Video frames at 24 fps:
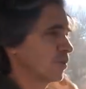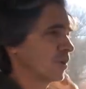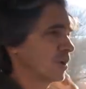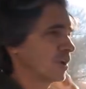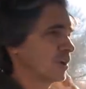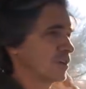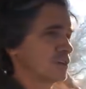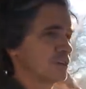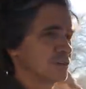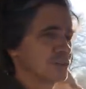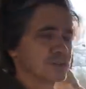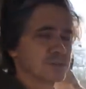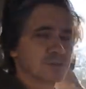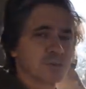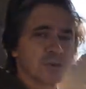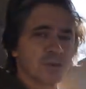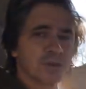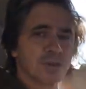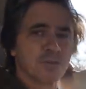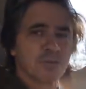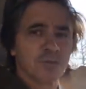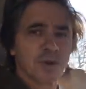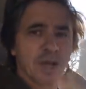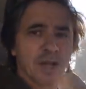more
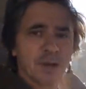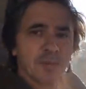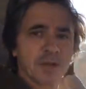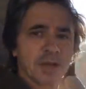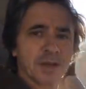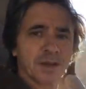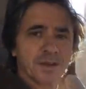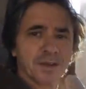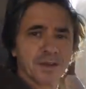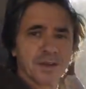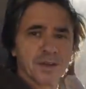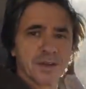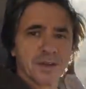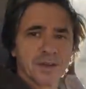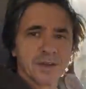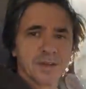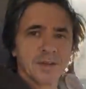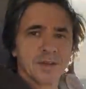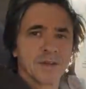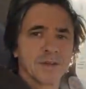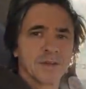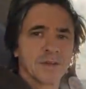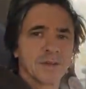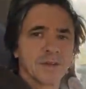unusual than Remy.
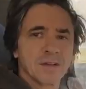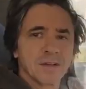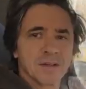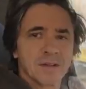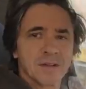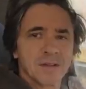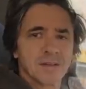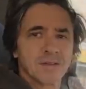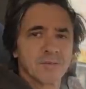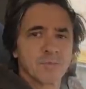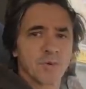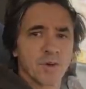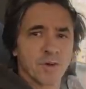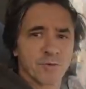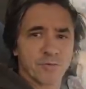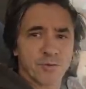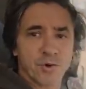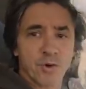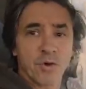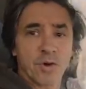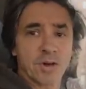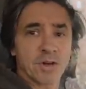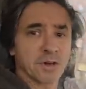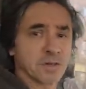Well, of
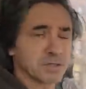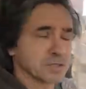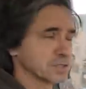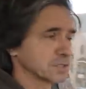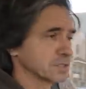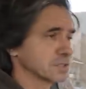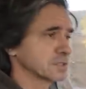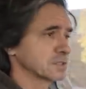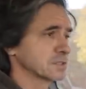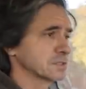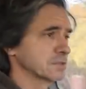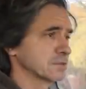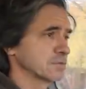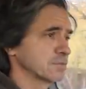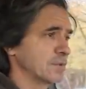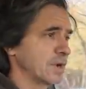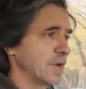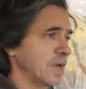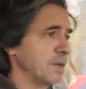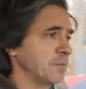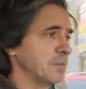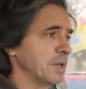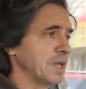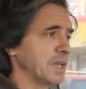course,
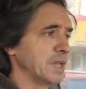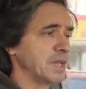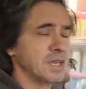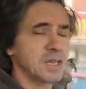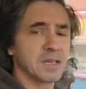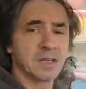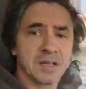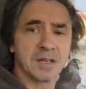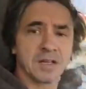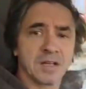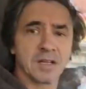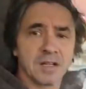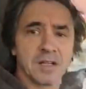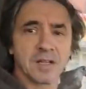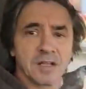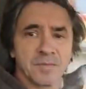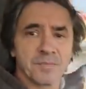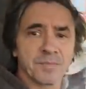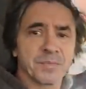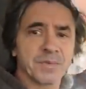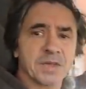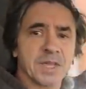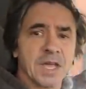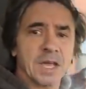Remy
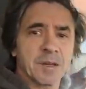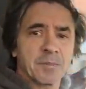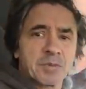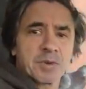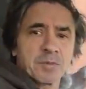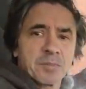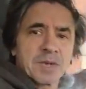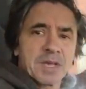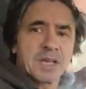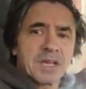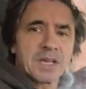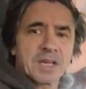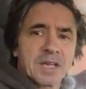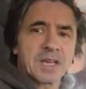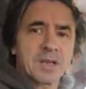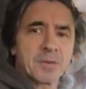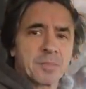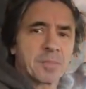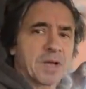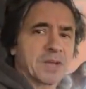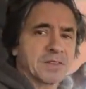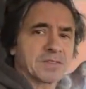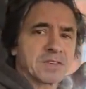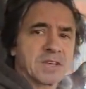came to me at
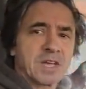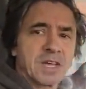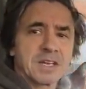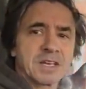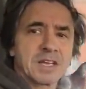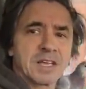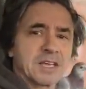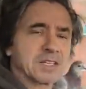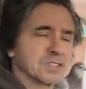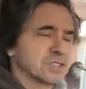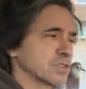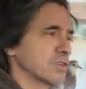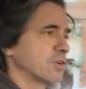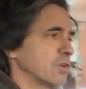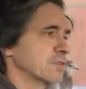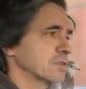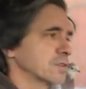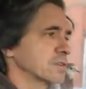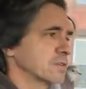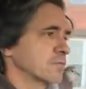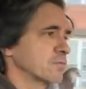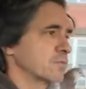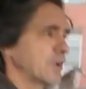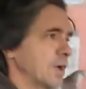about 10 days
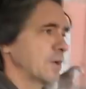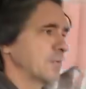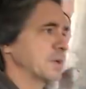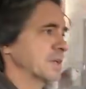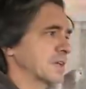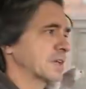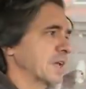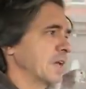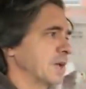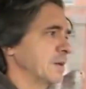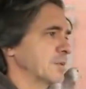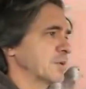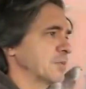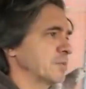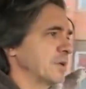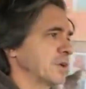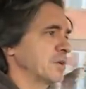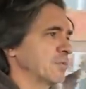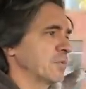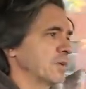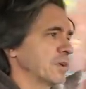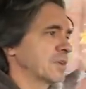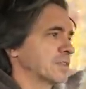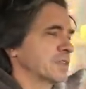old. Remy came to
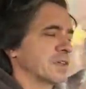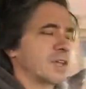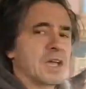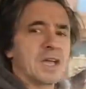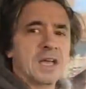me with